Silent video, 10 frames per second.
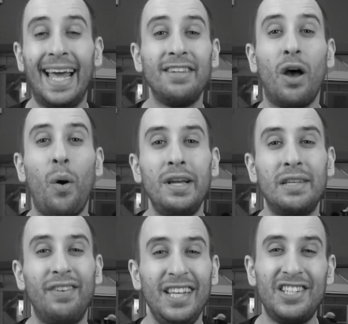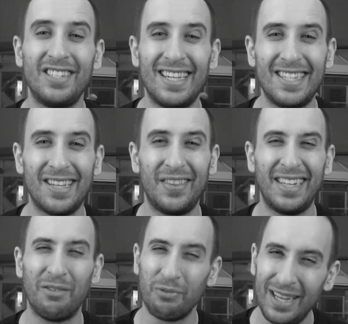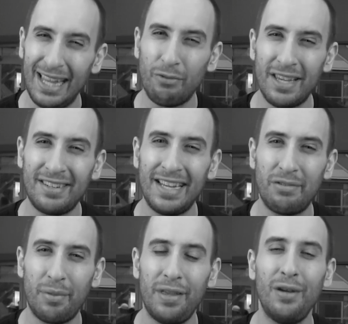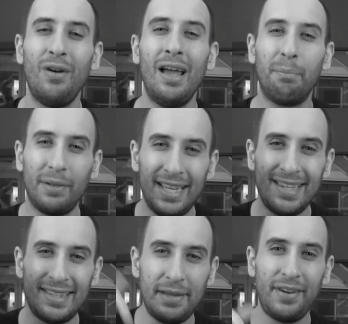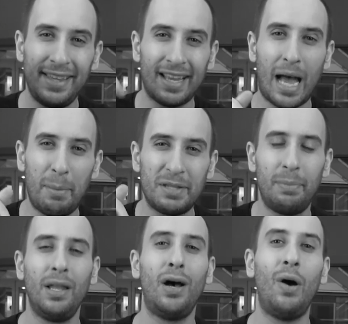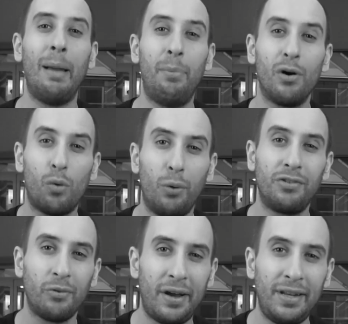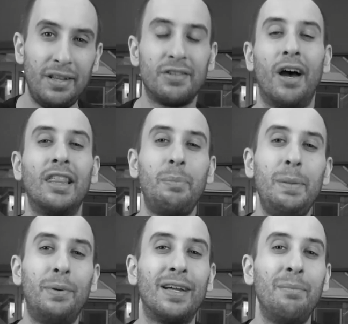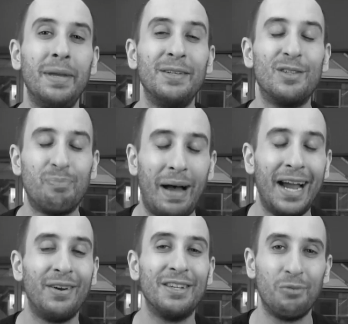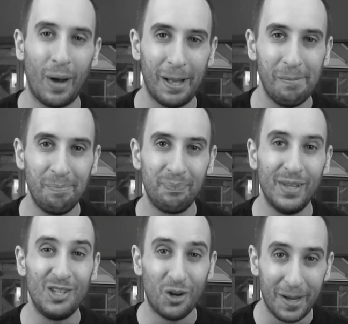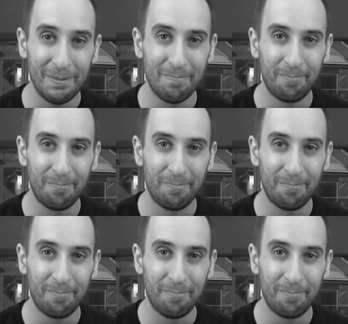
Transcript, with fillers: And as always, if Alicia says something that really resonates with you, please leave it in the comments below and put quotes around it so other people can be inspired as well. Enjoy!